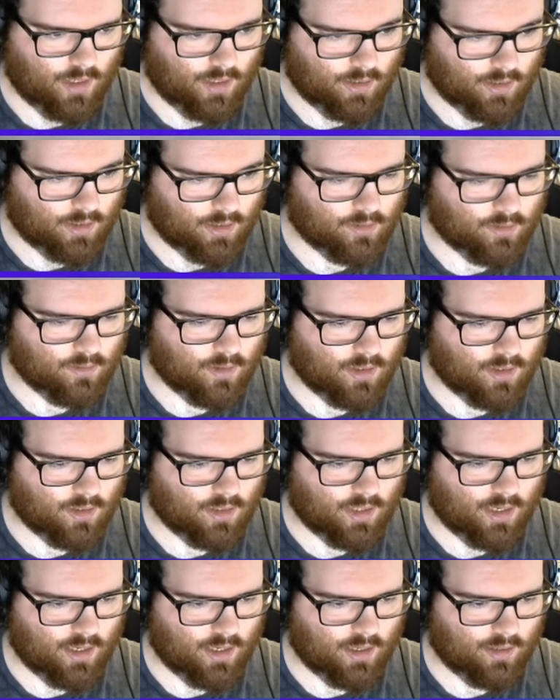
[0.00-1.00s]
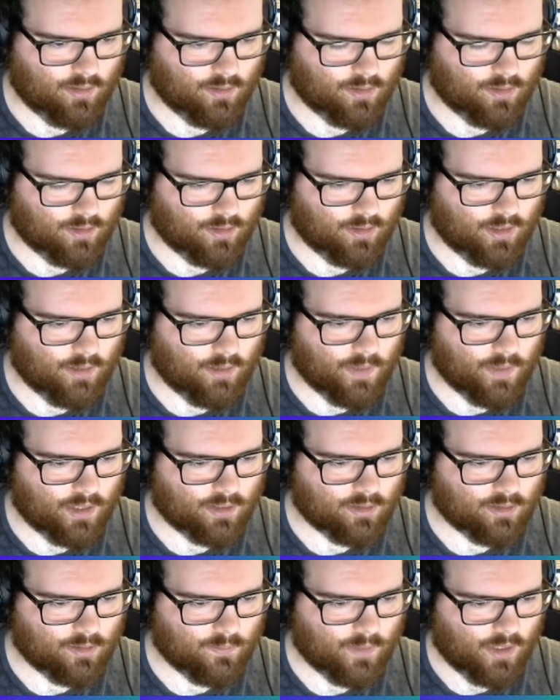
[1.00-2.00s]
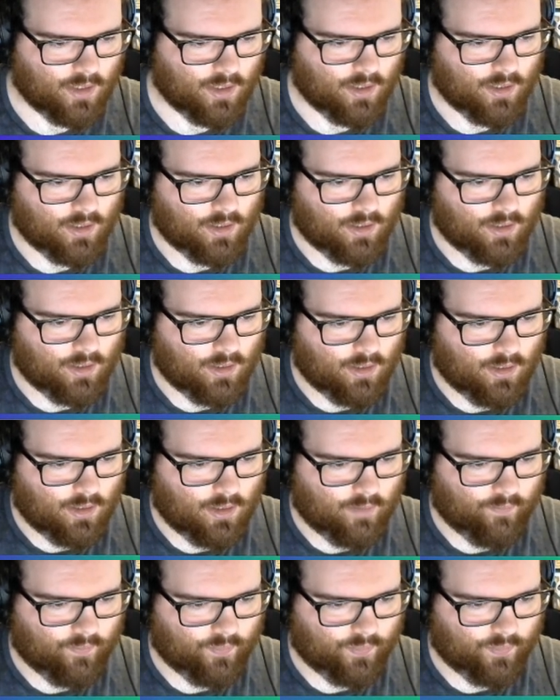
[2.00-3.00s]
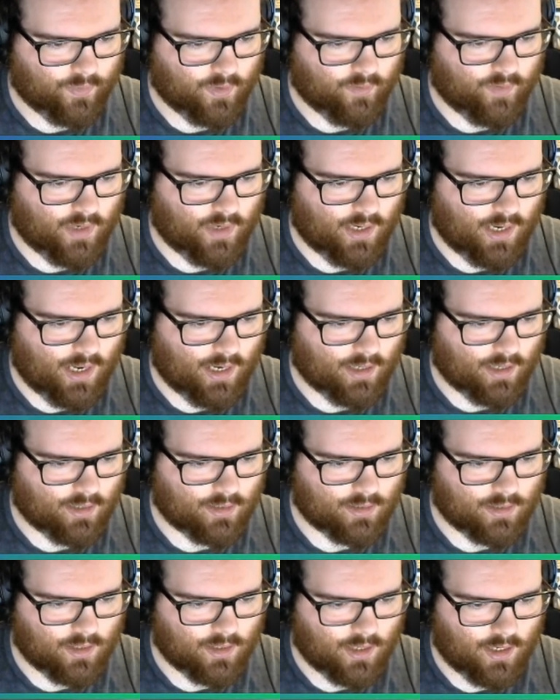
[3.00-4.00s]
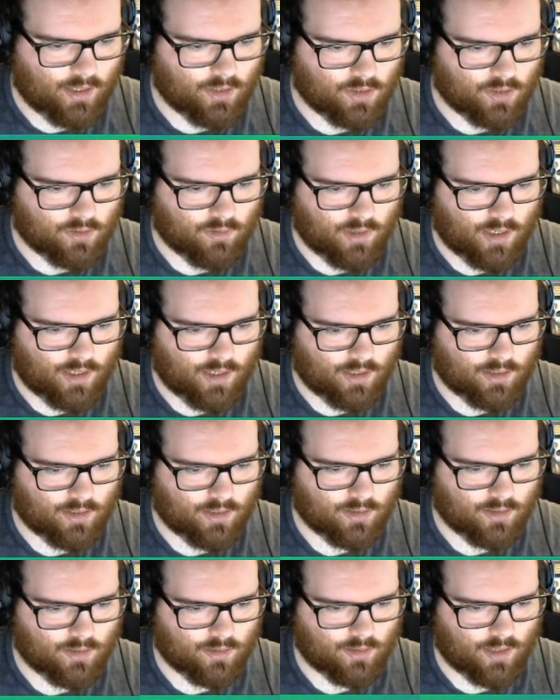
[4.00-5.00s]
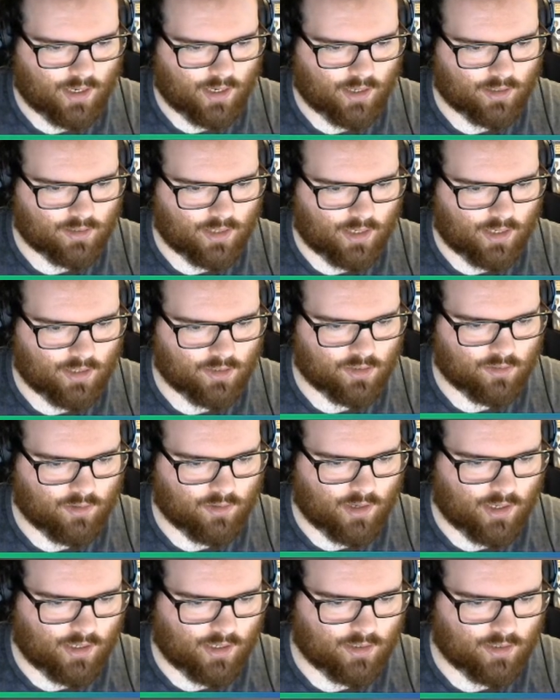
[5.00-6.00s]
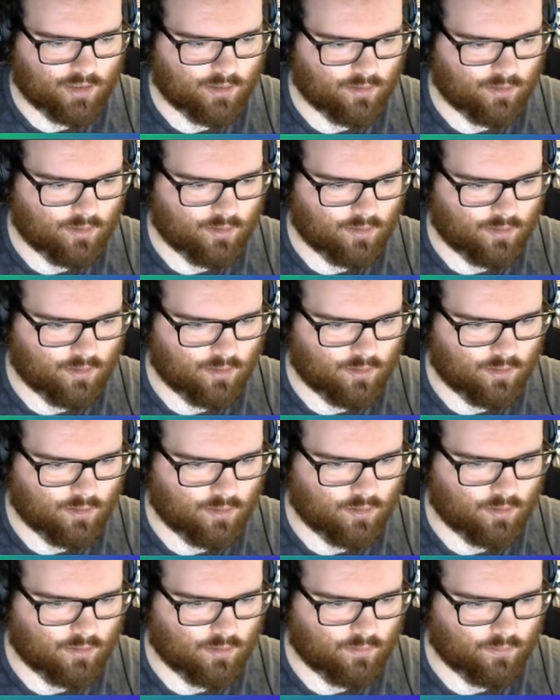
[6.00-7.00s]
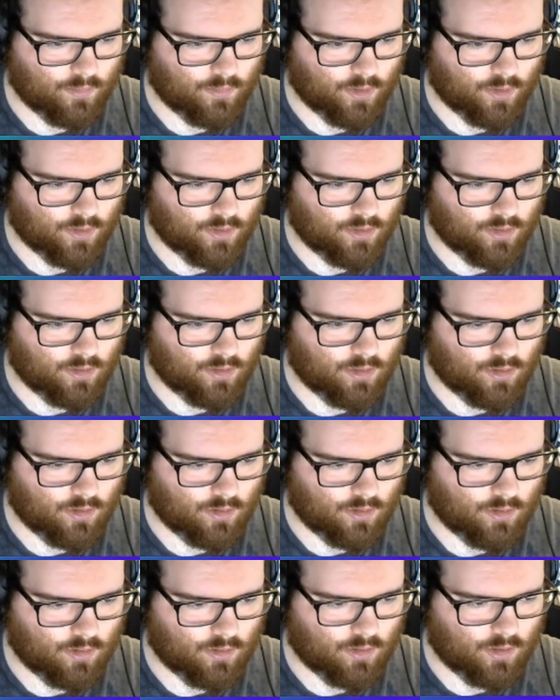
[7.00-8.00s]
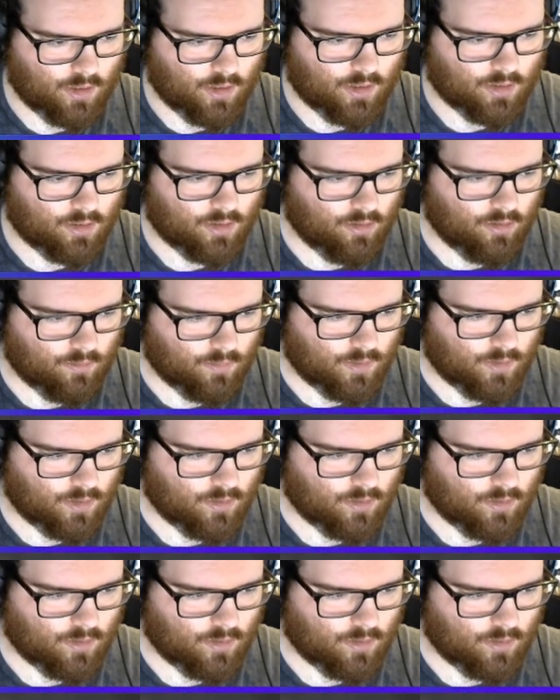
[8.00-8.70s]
squared there, sorry I get mixed up, then xh squared, xh squared plus h cubed